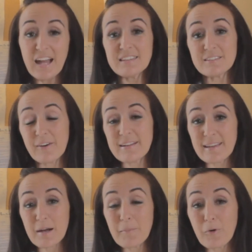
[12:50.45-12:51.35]
To find
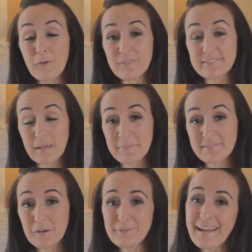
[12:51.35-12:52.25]
out more on this
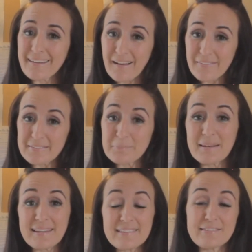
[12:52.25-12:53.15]
episode and others,
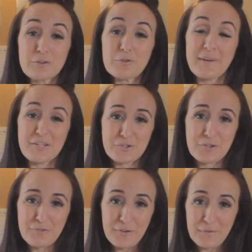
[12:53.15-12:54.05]
please do make sure
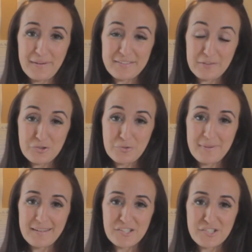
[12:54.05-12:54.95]
you follow our social
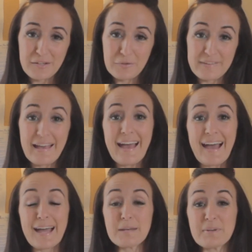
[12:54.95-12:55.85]
media channels
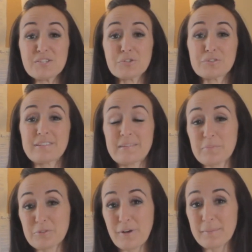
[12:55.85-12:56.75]
and be sure to
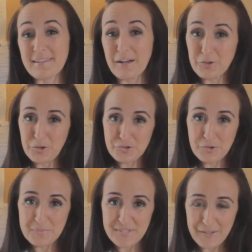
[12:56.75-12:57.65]
subscribe to our
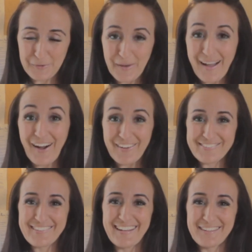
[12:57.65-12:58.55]
YouTube channel. I'll
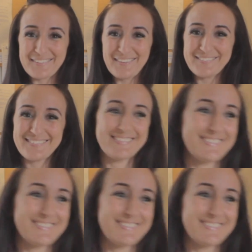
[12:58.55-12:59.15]
see you next time.